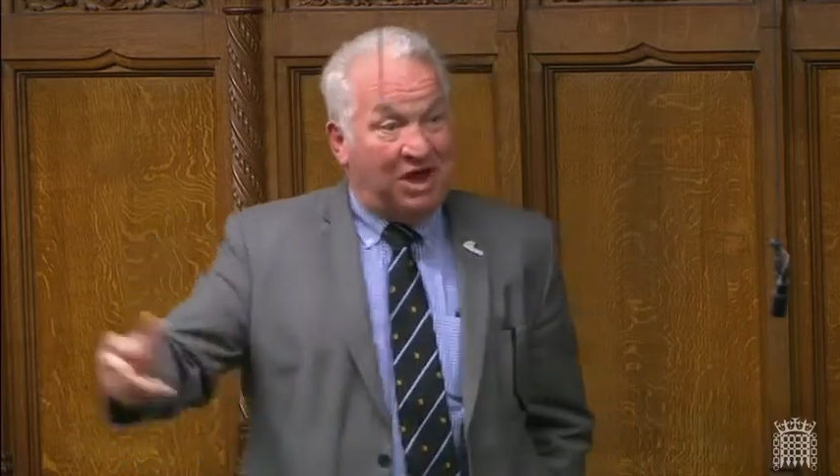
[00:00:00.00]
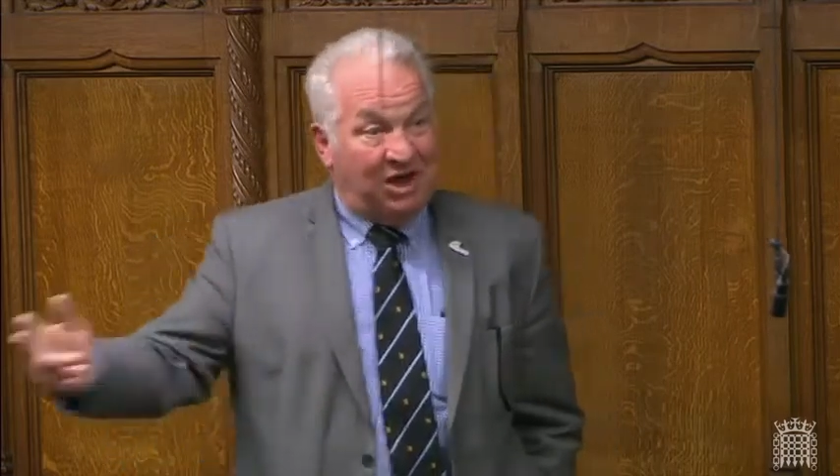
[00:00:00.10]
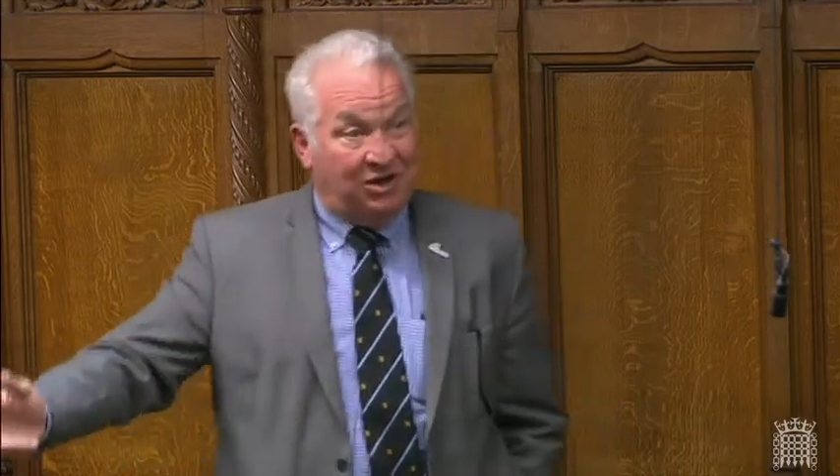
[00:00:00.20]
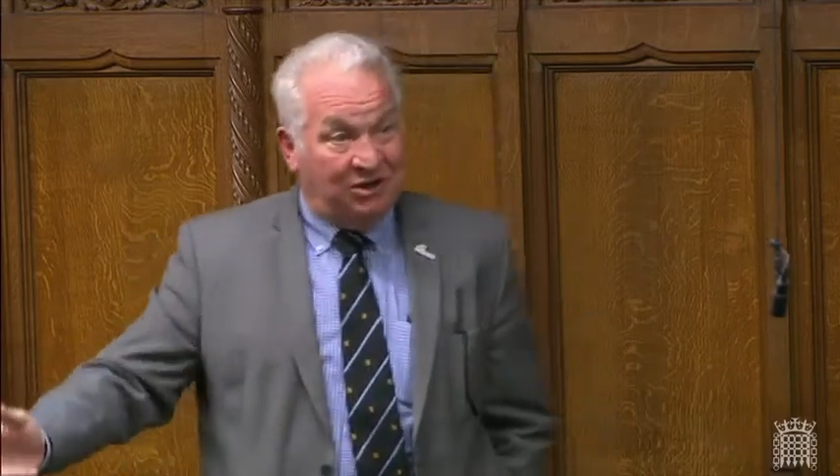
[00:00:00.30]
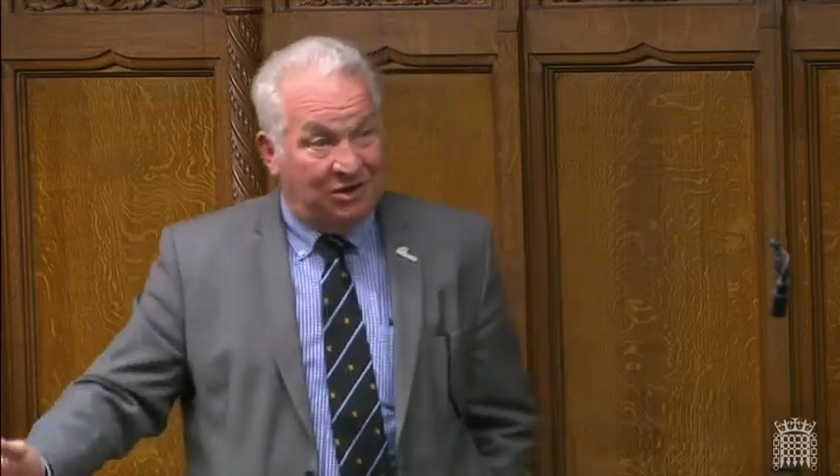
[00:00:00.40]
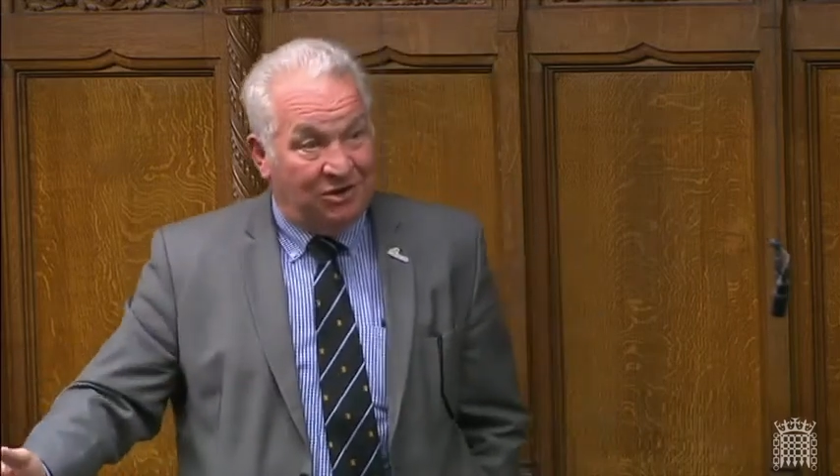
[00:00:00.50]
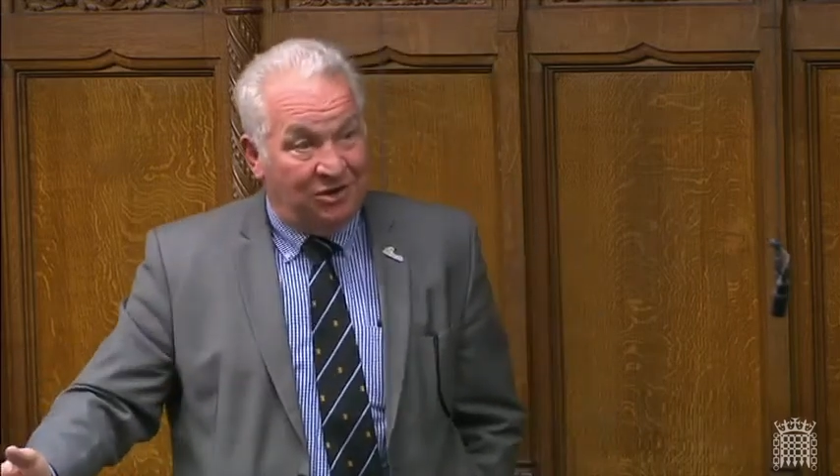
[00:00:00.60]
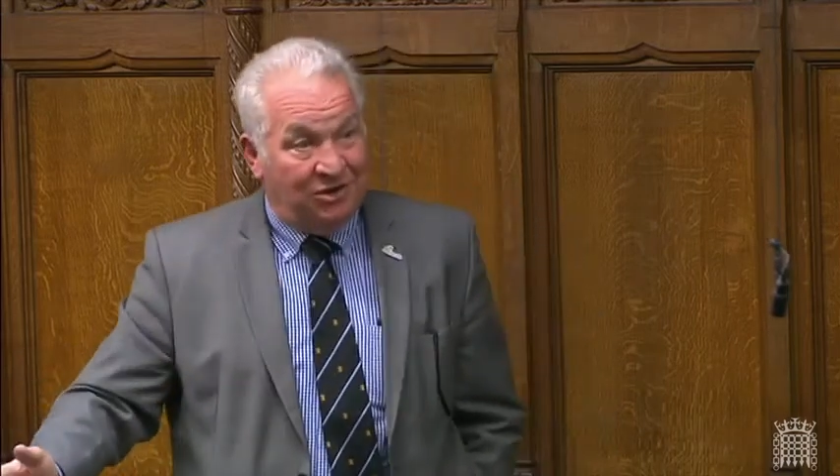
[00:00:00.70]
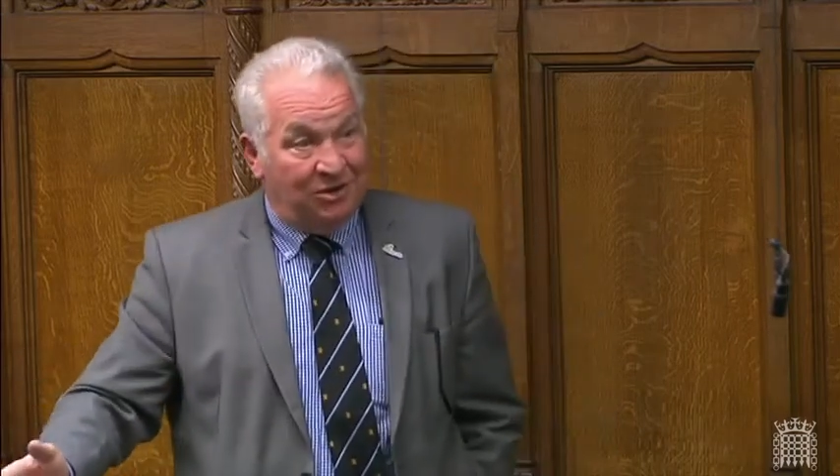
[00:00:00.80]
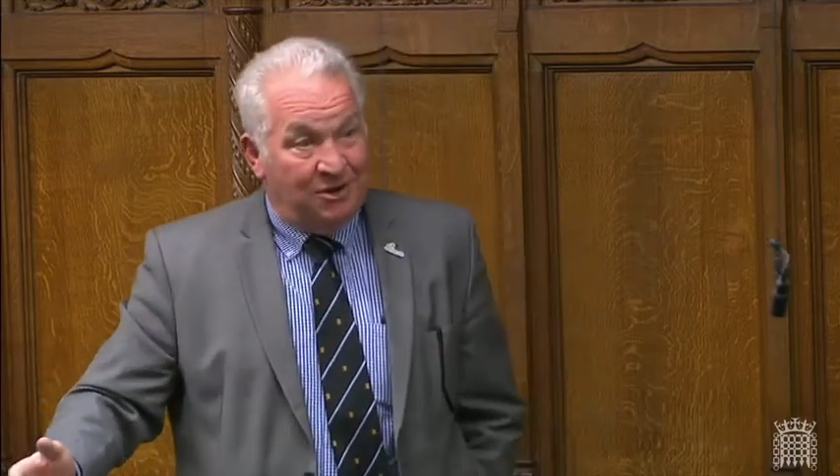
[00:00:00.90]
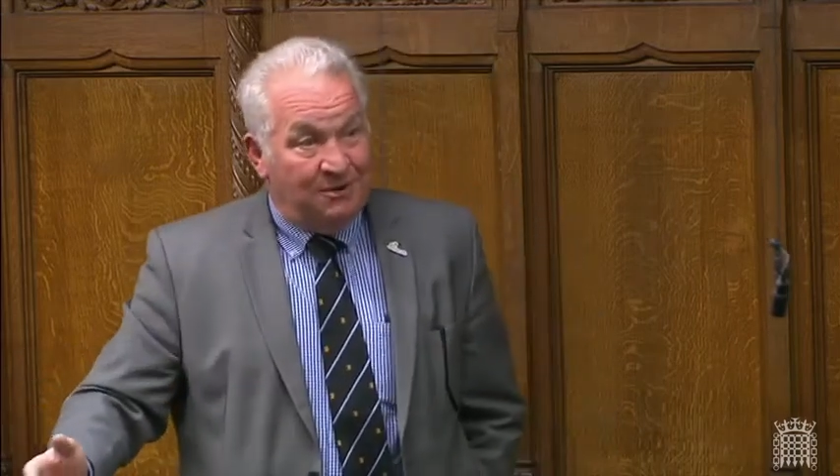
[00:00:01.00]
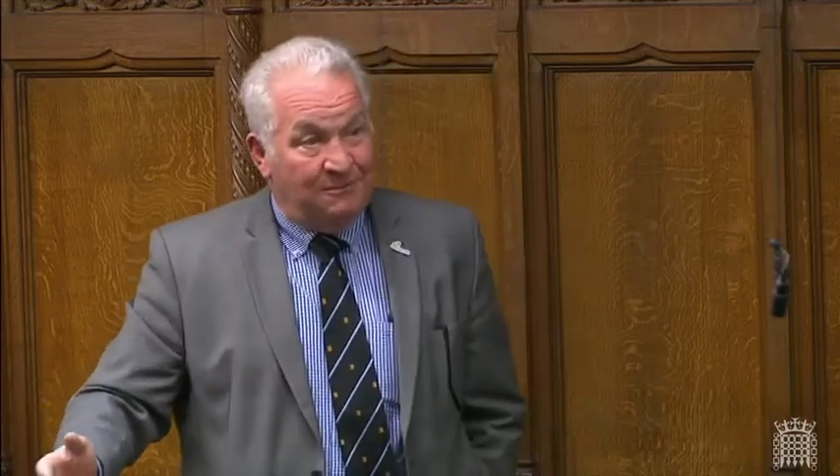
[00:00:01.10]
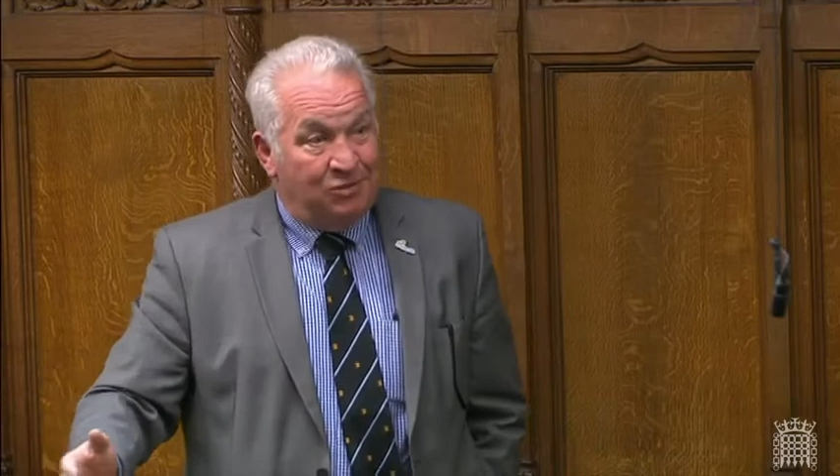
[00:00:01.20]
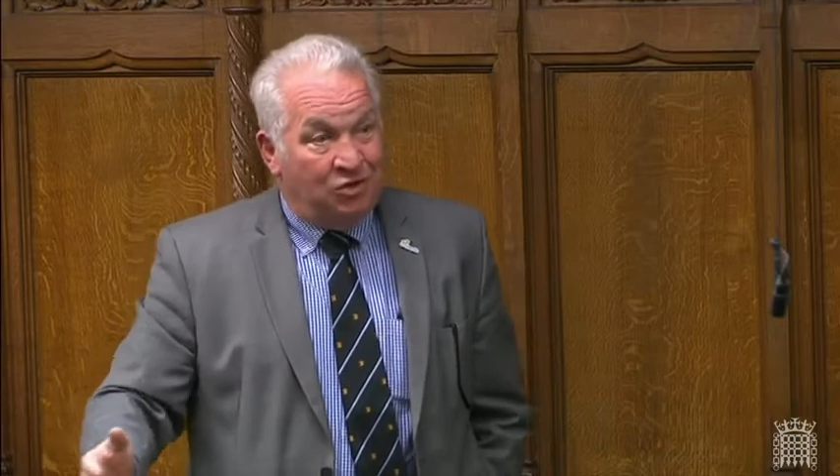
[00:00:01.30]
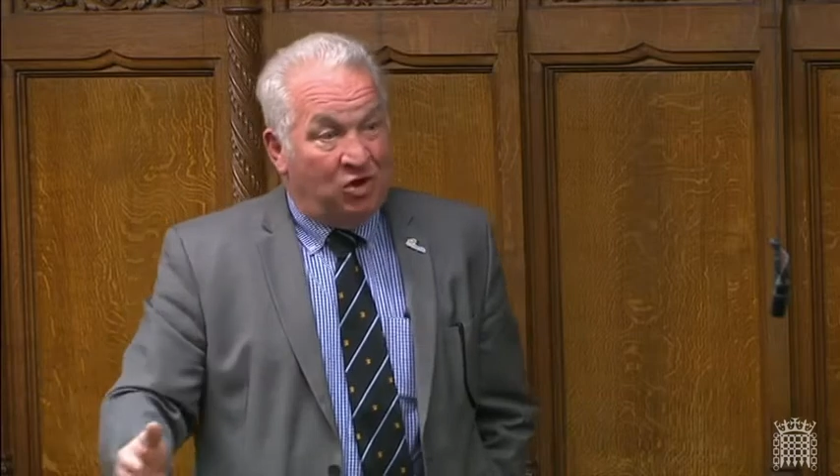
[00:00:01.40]

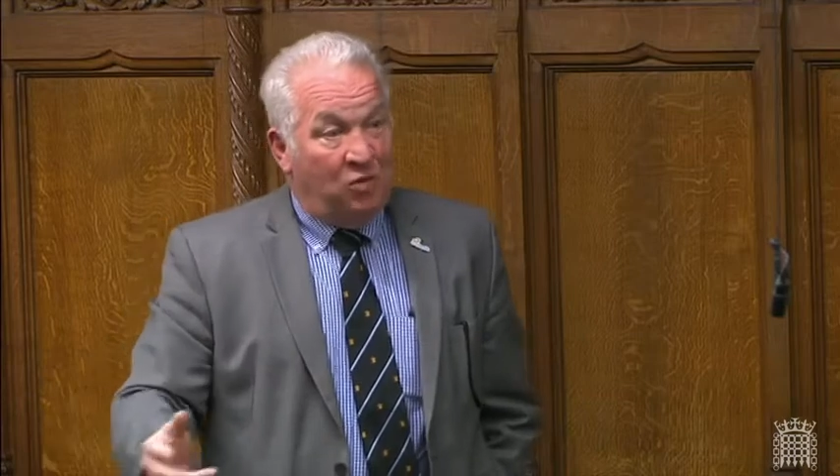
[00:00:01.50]
made.